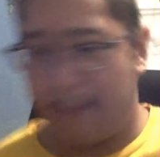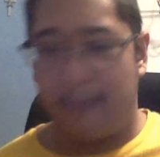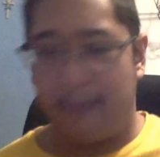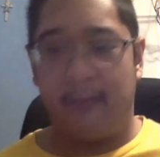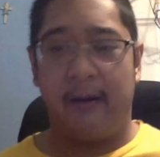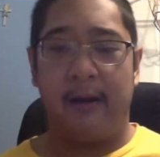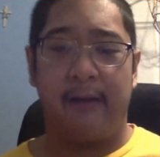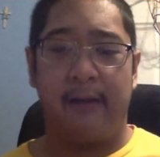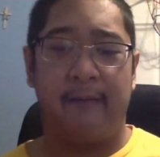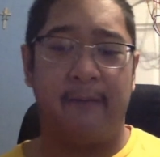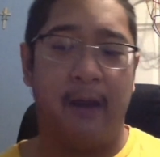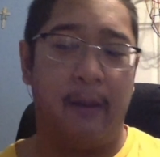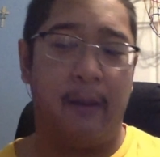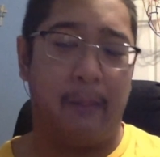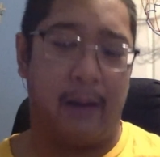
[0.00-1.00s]
currently
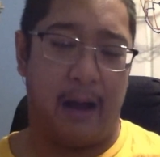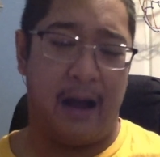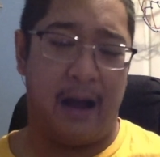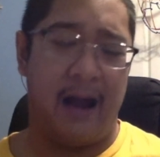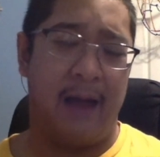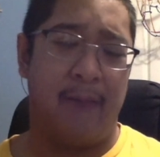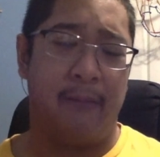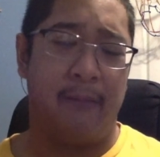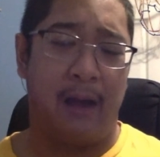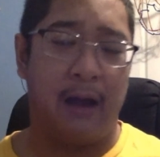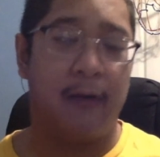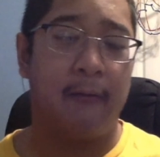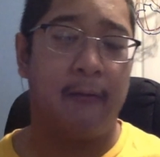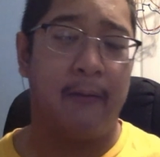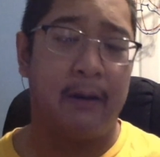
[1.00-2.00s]
developing. I am
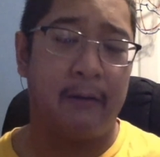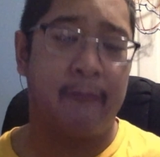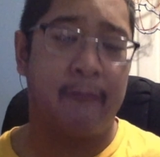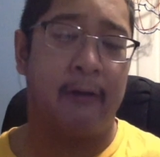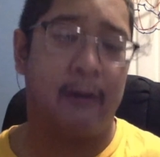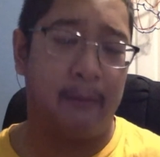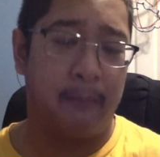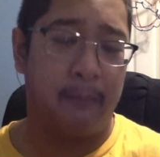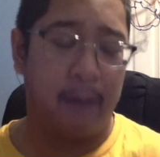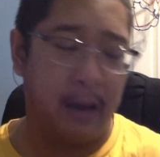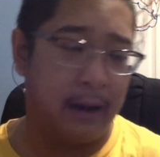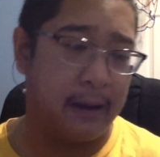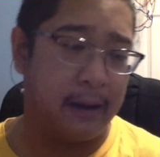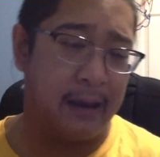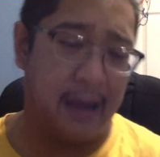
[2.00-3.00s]
not going to share the
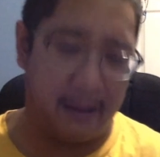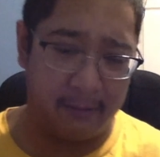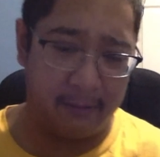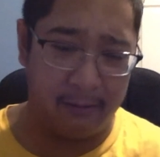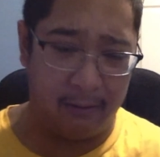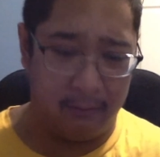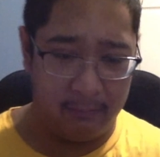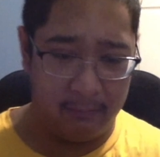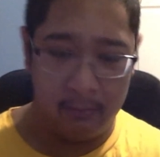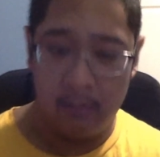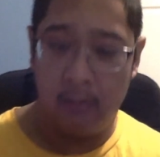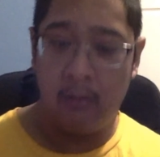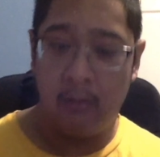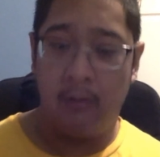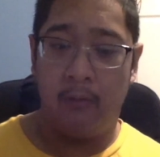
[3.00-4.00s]
plot yet though.
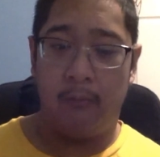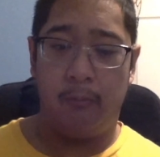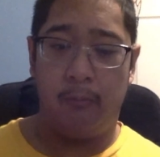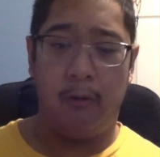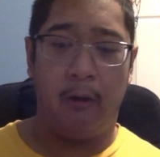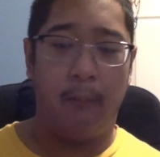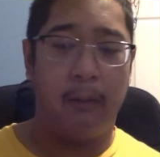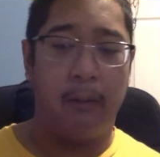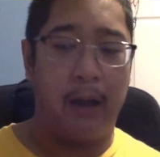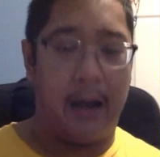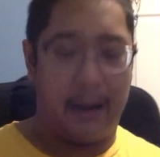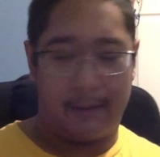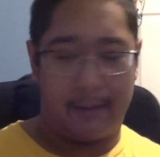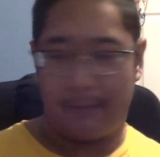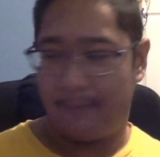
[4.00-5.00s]
No
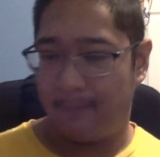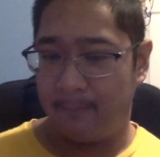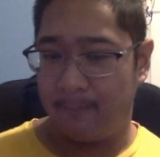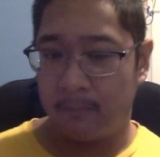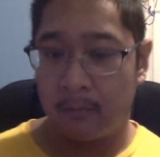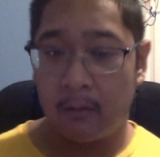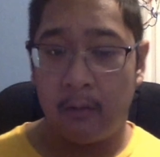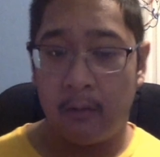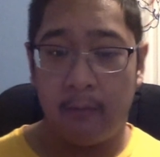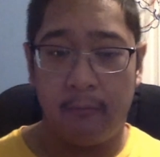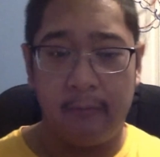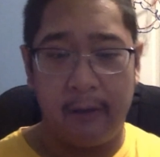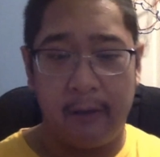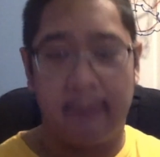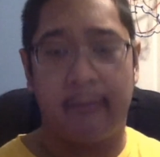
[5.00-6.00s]
plot.
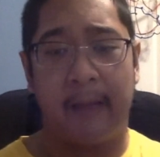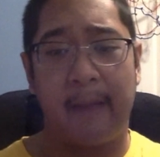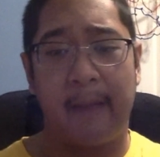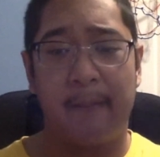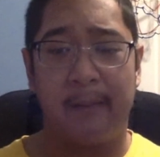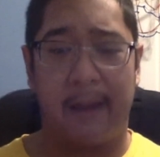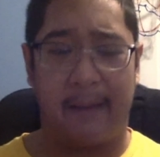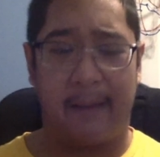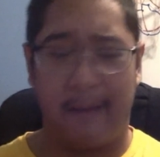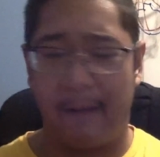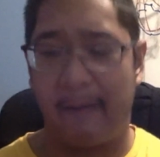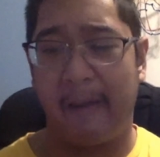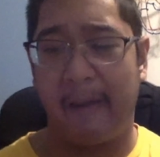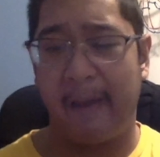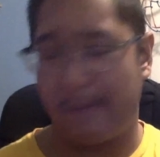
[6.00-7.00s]
Just gameplay.
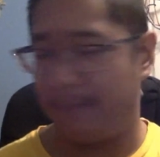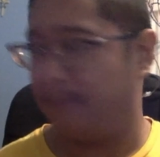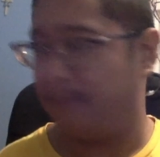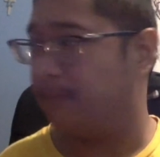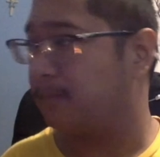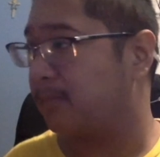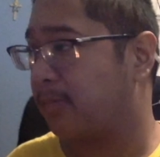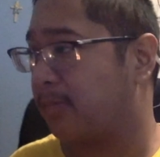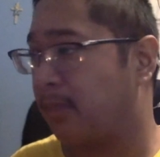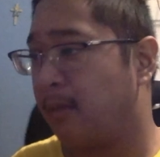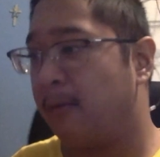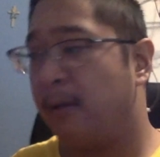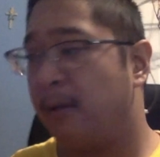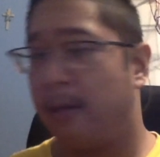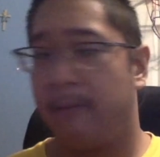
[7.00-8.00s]
That's it.
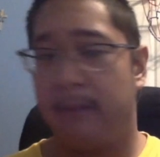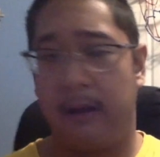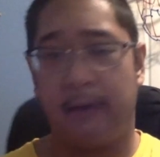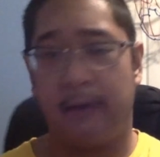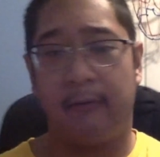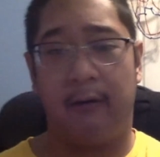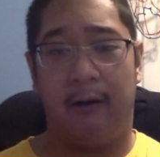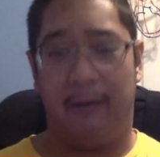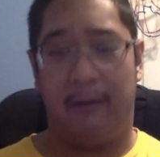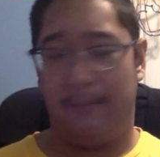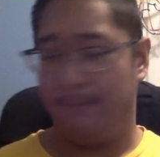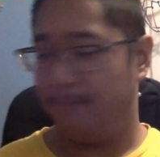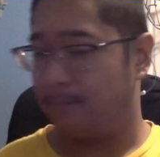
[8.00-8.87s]
That is all.